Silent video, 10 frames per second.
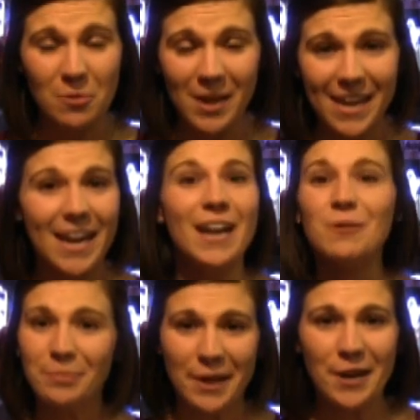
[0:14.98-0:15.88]
nobody, and I
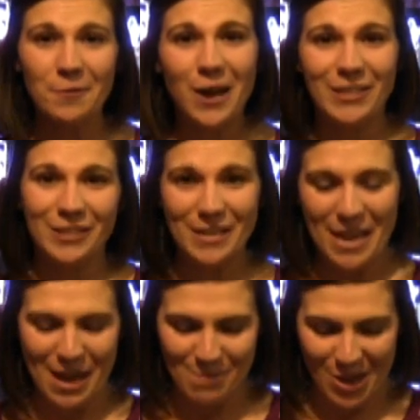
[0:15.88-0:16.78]
don't plan on watching the
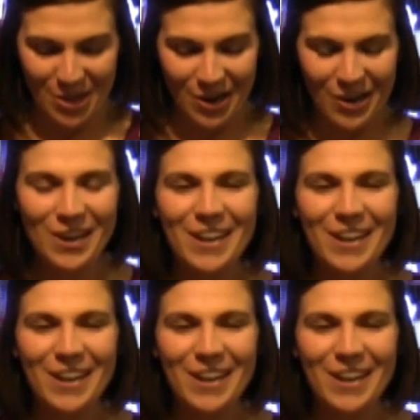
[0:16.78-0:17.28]
game either.